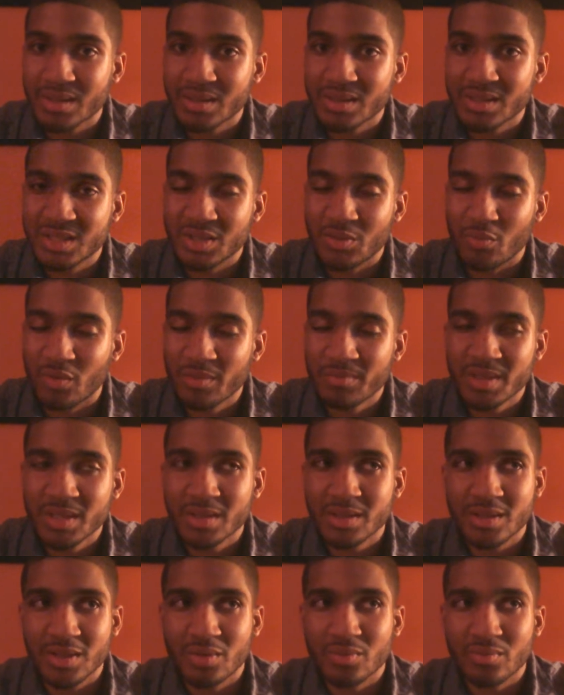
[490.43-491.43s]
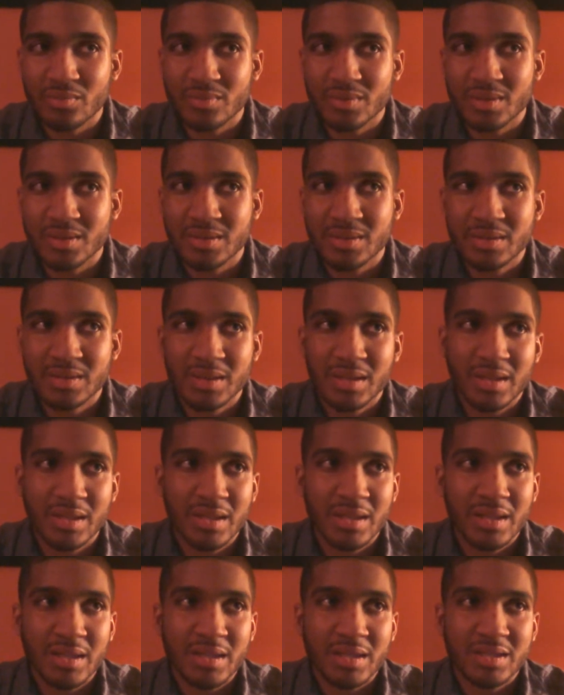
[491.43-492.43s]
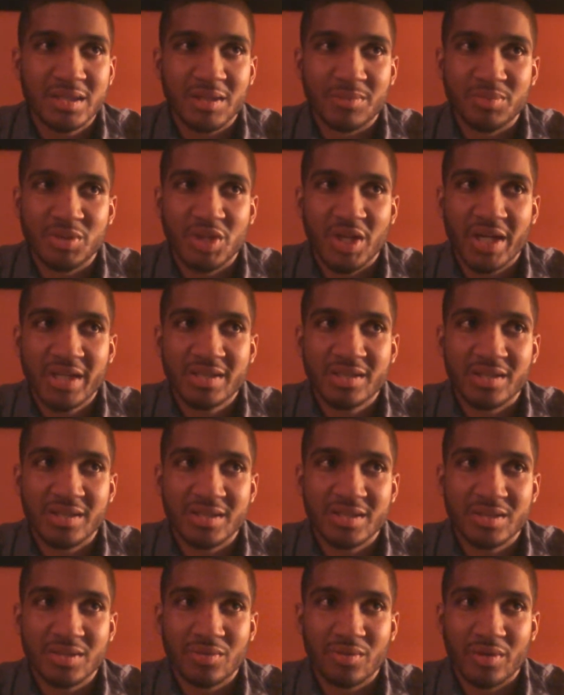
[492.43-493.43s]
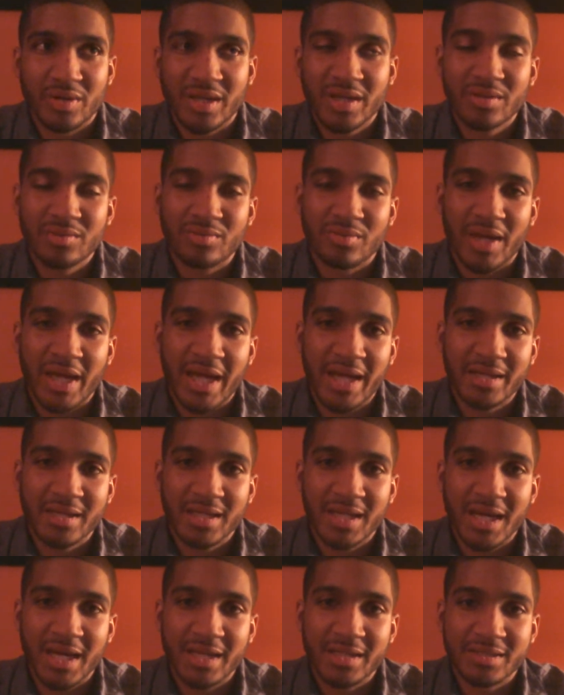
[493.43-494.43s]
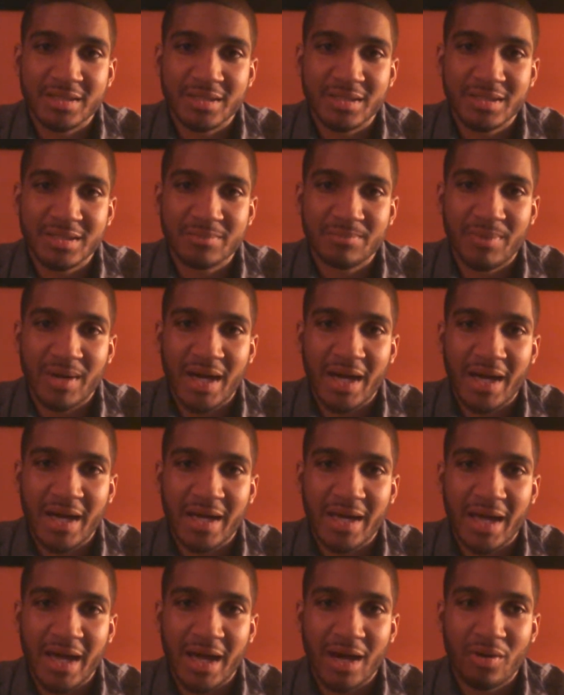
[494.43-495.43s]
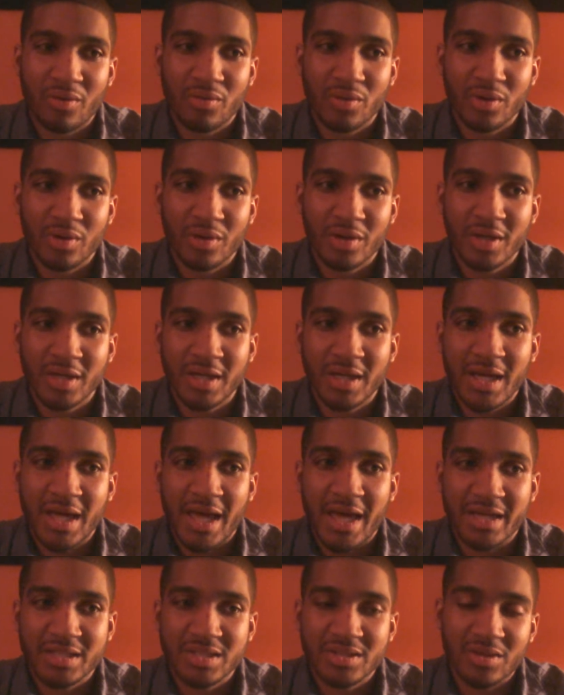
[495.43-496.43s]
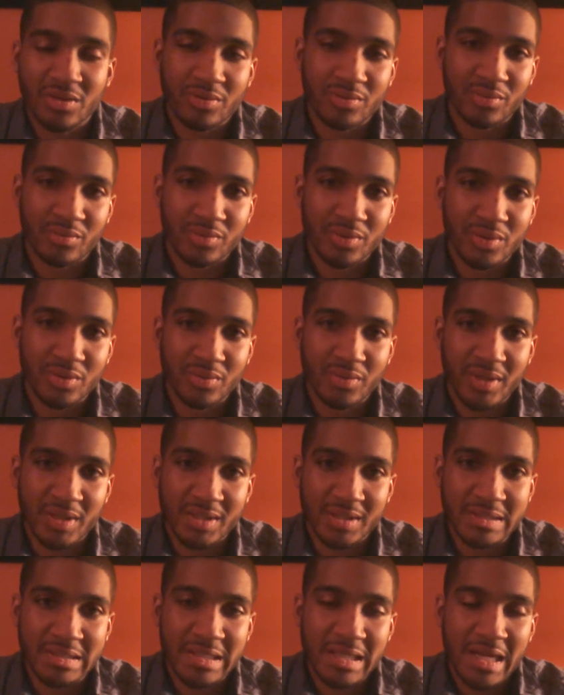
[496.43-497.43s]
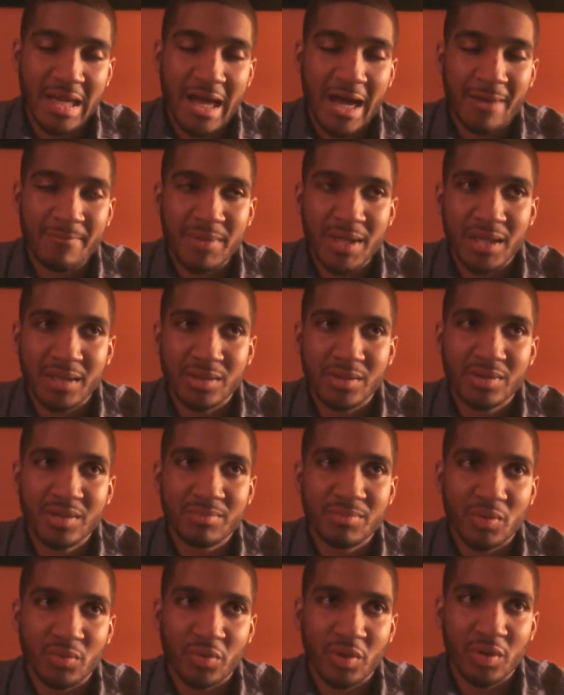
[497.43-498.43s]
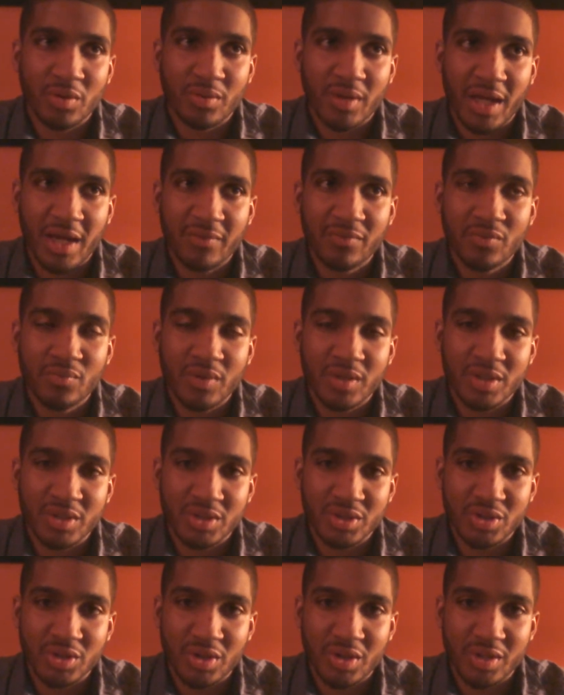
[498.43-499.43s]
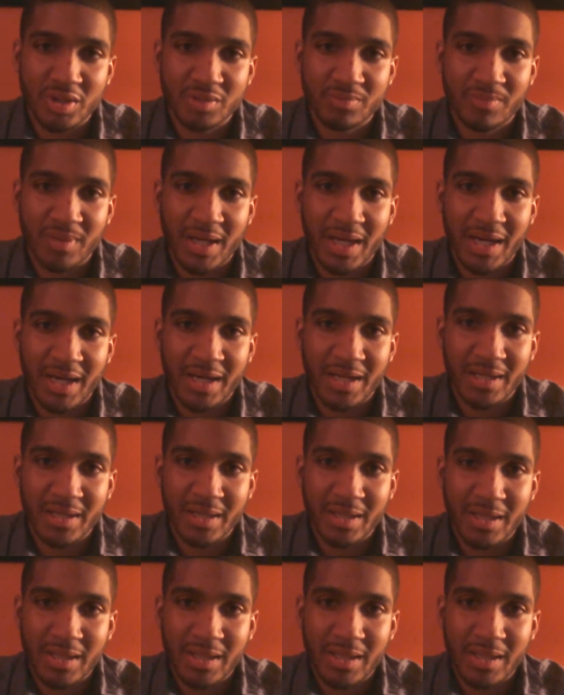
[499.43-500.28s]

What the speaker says: See, women don't subject us or they don't analyze us by our external doings. I mean, don't get me wrong, everyone is judged by